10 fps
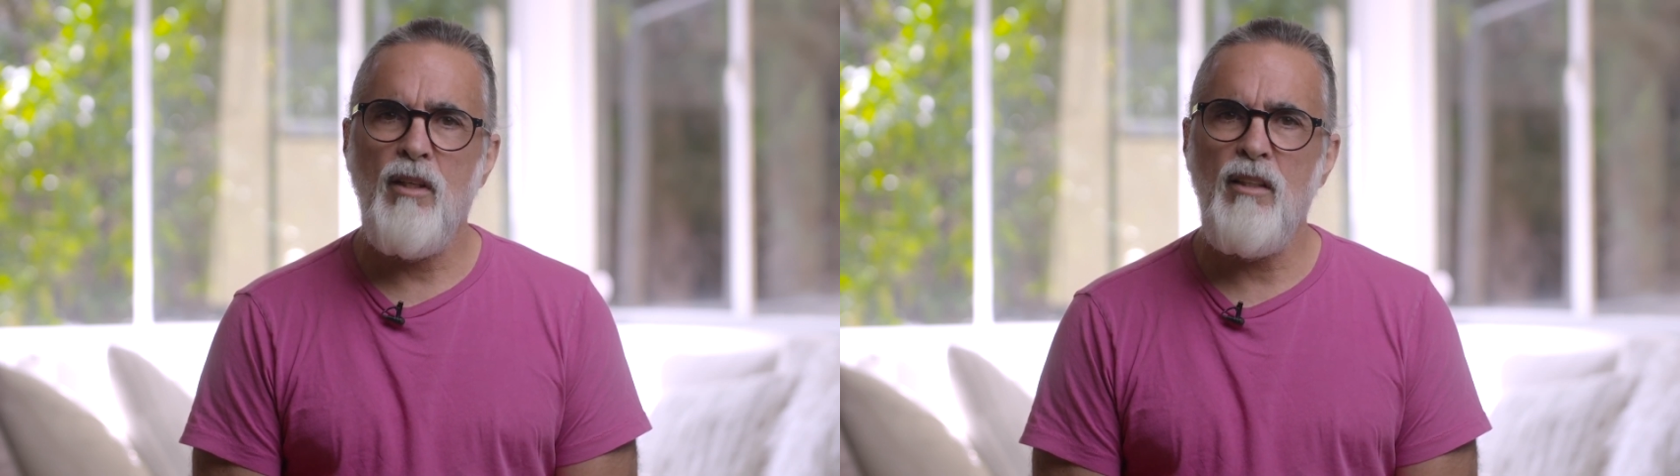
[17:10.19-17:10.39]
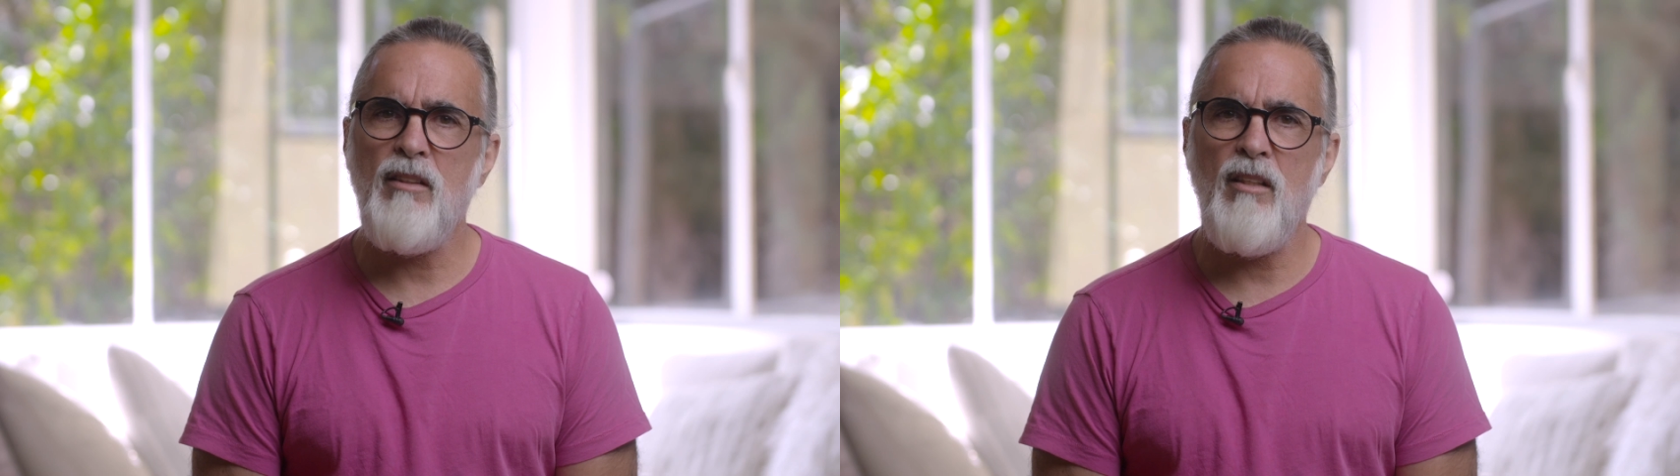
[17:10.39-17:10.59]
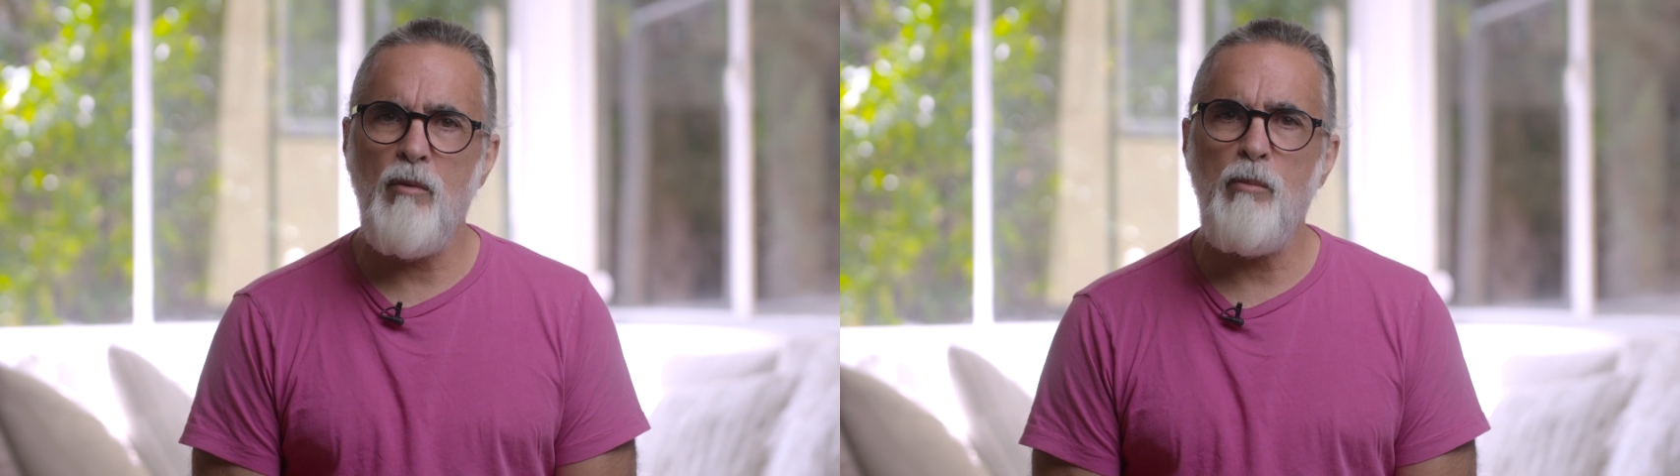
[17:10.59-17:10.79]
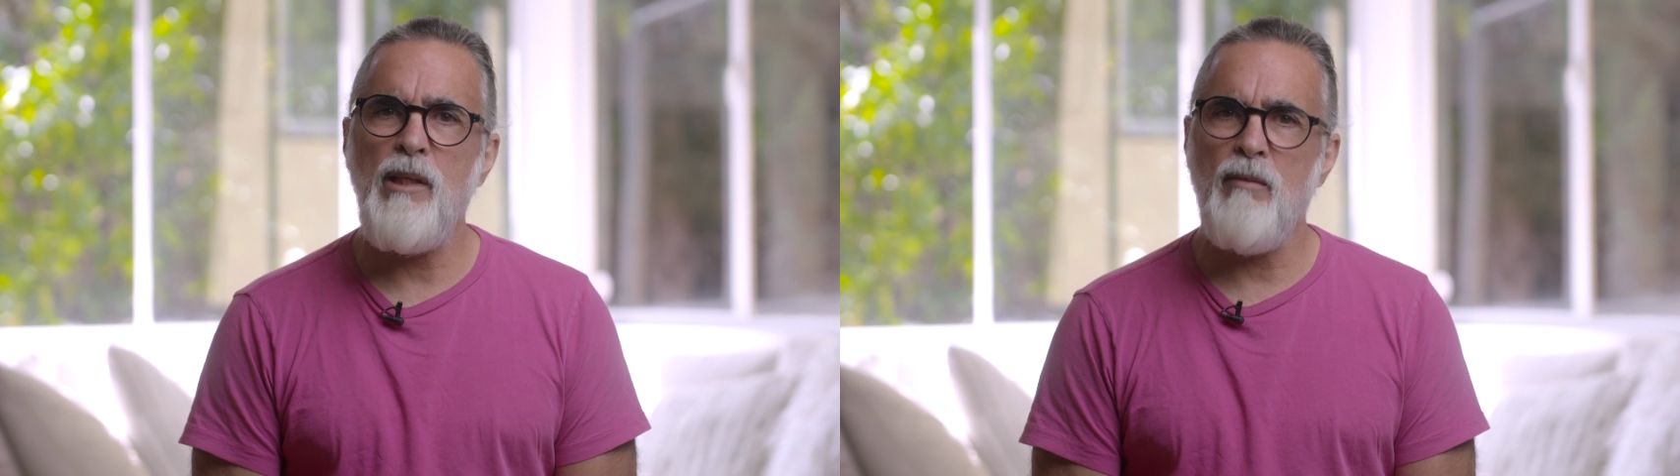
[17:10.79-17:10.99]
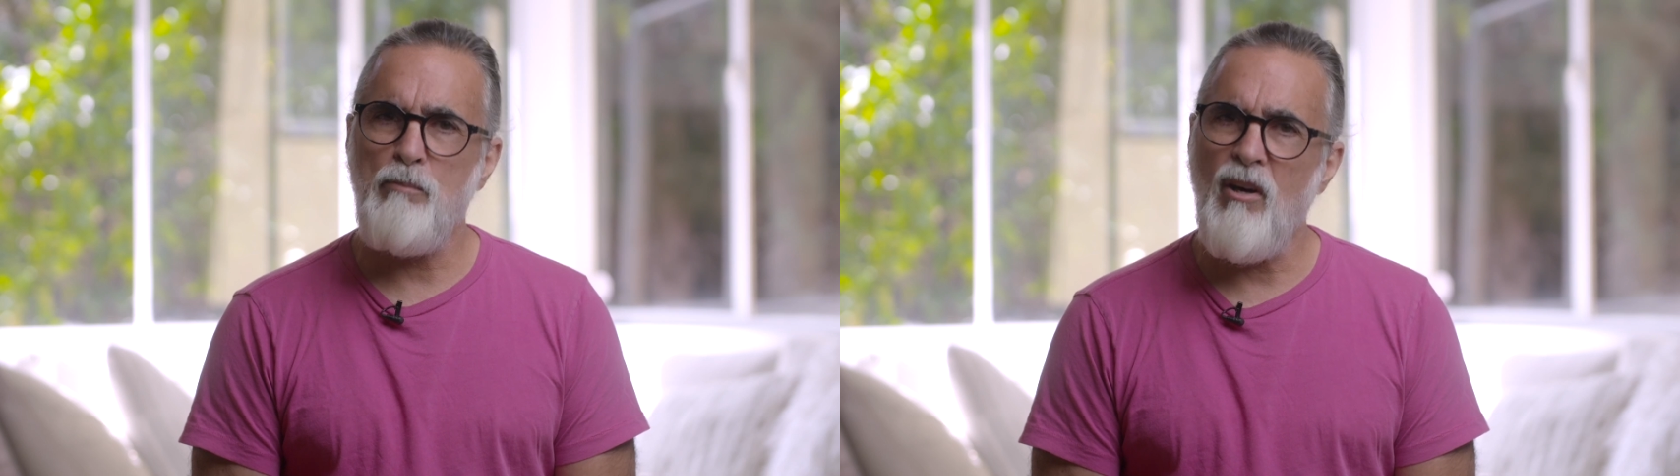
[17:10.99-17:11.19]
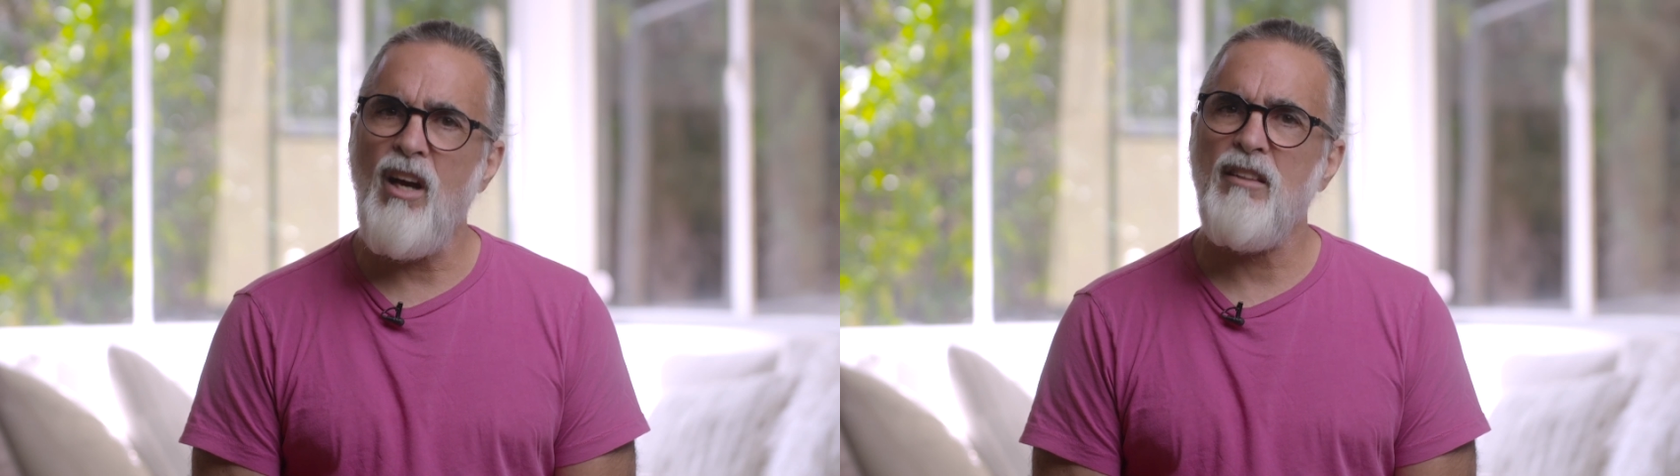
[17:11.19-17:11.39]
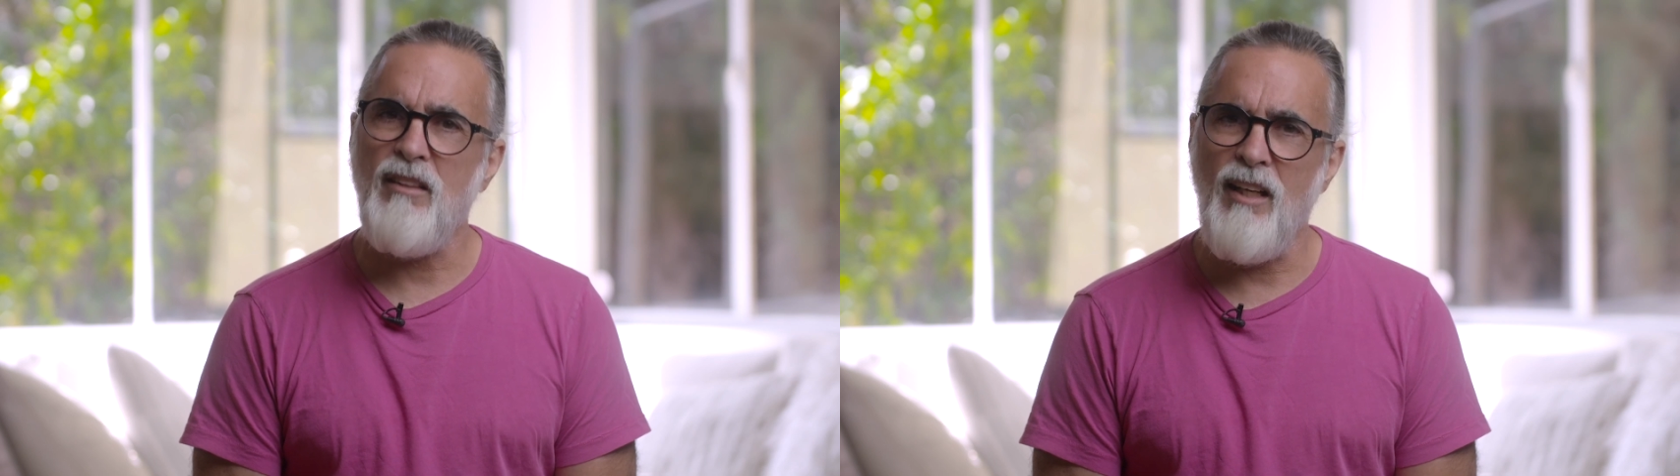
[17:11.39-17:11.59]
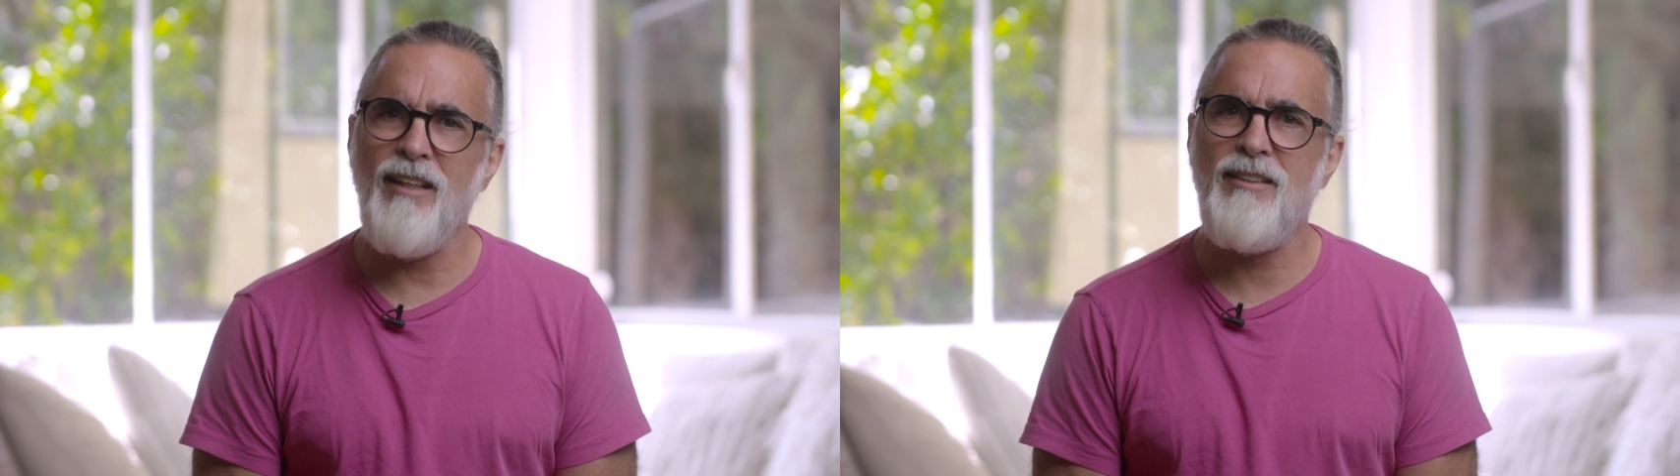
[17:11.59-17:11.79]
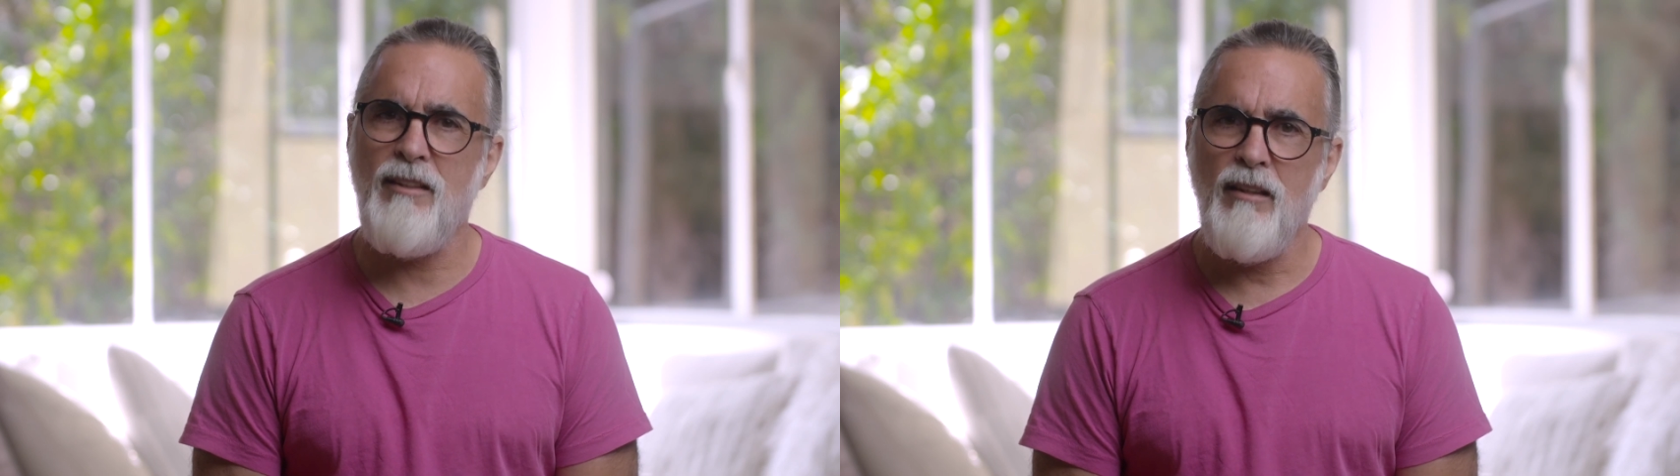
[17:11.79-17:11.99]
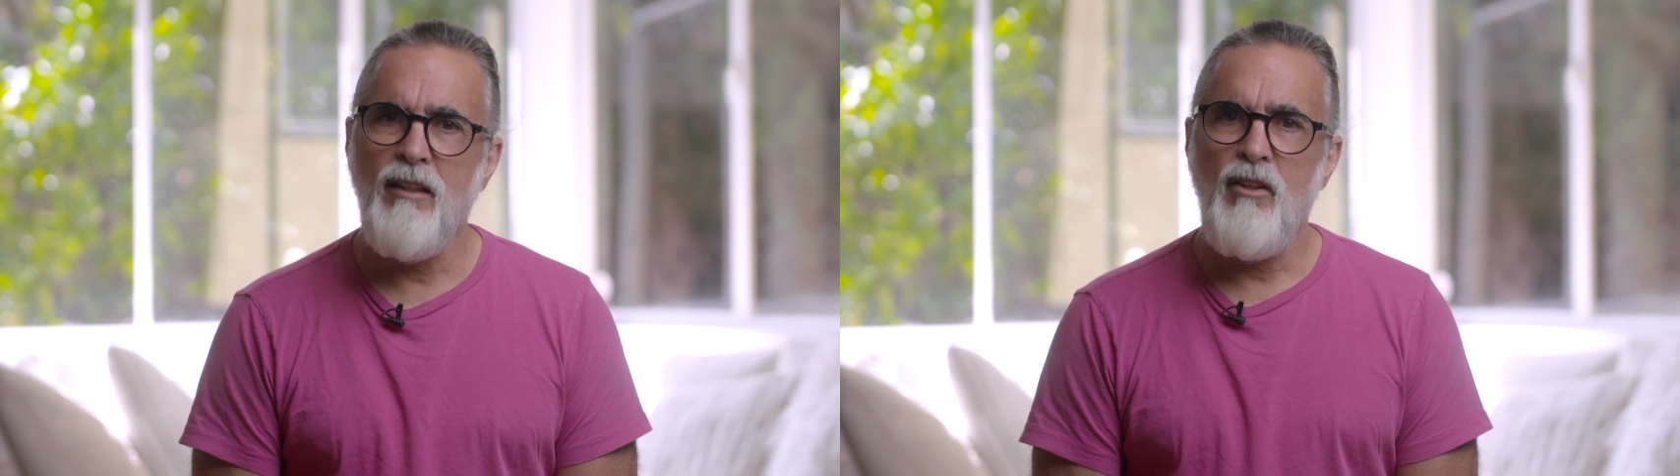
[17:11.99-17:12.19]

It's going to be a process.